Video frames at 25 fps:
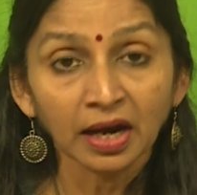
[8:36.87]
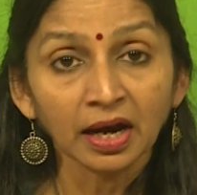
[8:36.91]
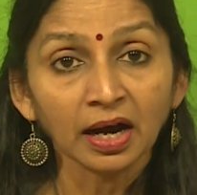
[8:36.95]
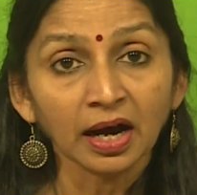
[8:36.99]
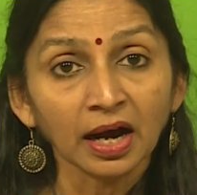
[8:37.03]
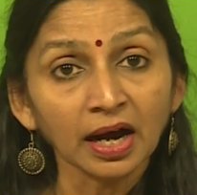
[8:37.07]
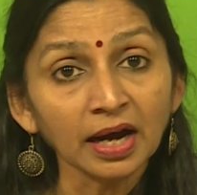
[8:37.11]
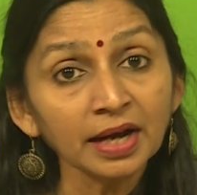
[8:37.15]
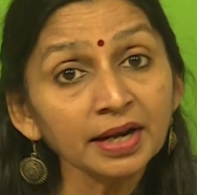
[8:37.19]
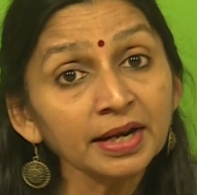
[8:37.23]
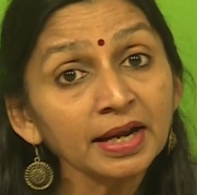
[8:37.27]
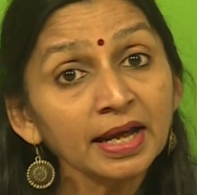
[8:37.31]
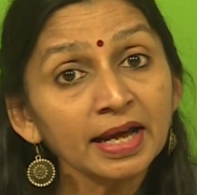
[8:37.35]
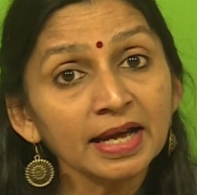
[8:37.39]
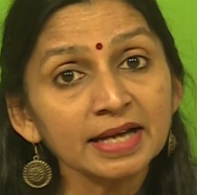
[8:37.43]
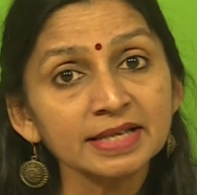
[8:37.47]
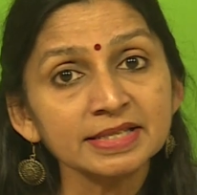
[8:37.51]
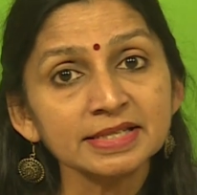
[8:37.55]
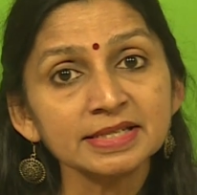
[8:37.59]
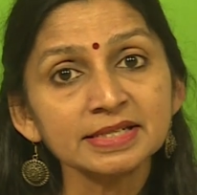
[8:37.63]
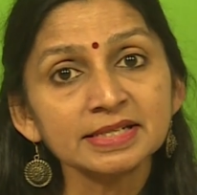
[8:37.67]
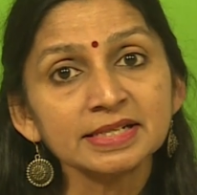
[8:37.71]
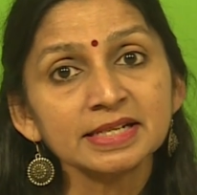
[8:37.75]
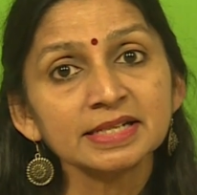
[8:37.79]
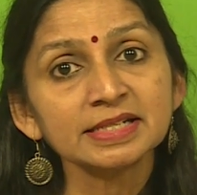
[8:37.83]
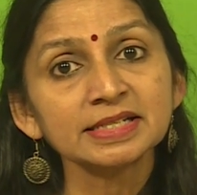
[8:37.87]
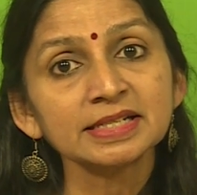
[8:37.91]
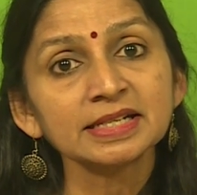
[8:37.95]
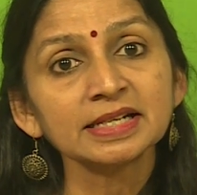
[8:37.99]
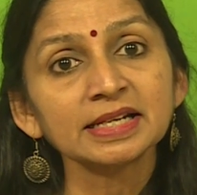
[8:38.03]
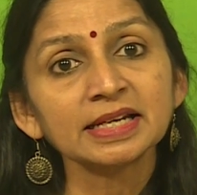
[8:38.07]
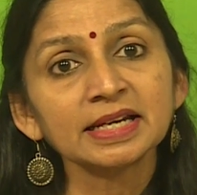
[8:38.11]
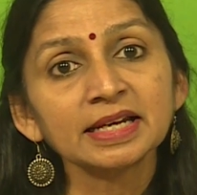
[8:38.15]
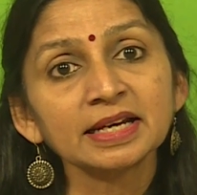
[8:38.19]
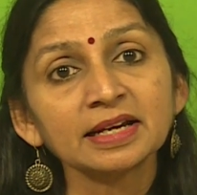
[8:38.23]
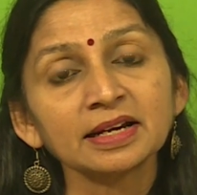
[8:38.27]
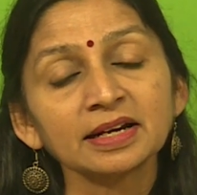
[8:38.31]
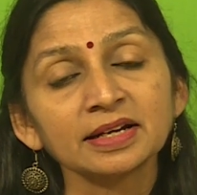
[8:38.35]

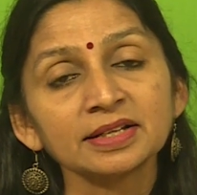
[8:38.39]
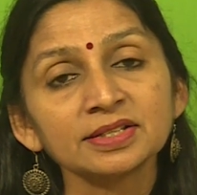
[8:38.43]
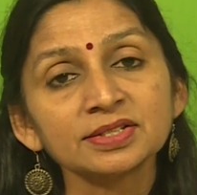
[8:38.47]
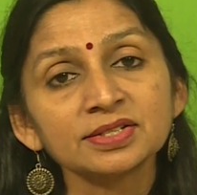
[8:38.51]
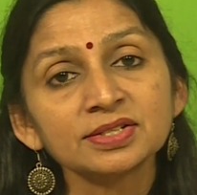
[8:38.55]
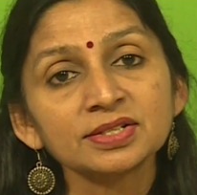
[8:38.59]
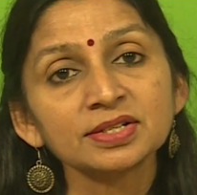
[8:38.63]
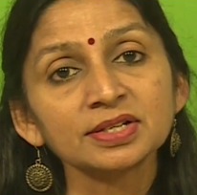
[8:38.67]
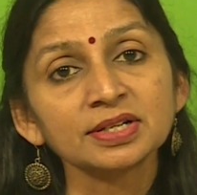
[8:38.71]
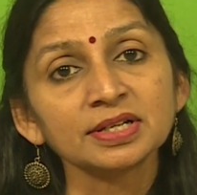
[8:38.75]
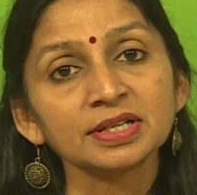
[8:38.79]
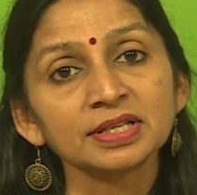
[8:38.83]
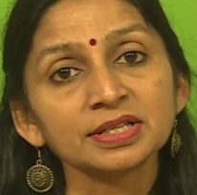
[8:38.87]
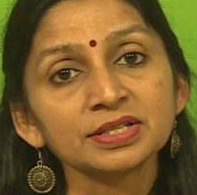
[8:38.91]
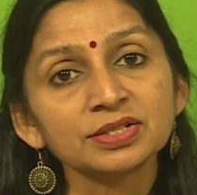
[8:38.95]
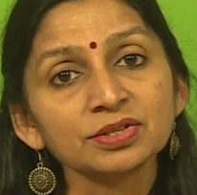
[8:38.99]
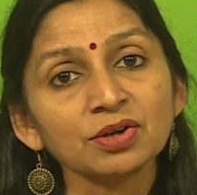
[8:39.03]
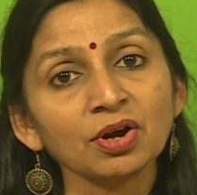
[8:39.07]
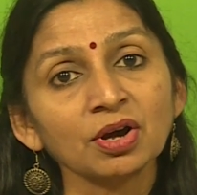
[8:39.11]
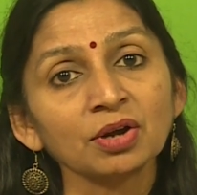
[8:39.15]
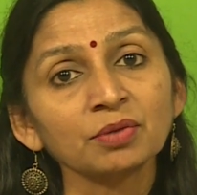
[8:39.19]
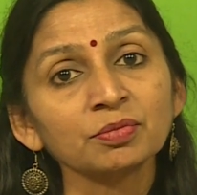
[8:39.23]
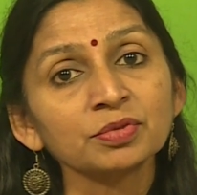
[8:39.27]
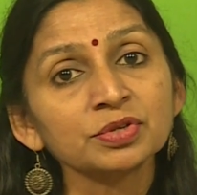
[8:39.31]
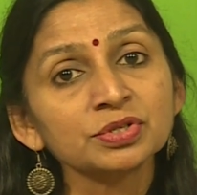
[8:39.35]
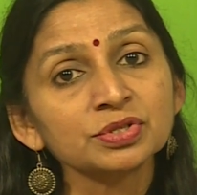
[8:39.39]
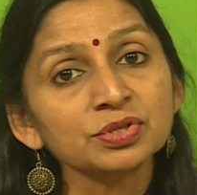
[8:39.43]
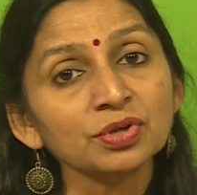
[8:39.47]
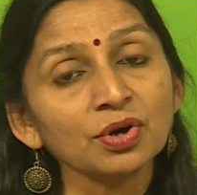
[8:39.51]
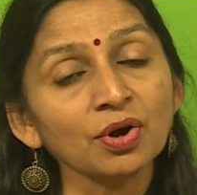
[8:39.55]
unhesitatingly consults almost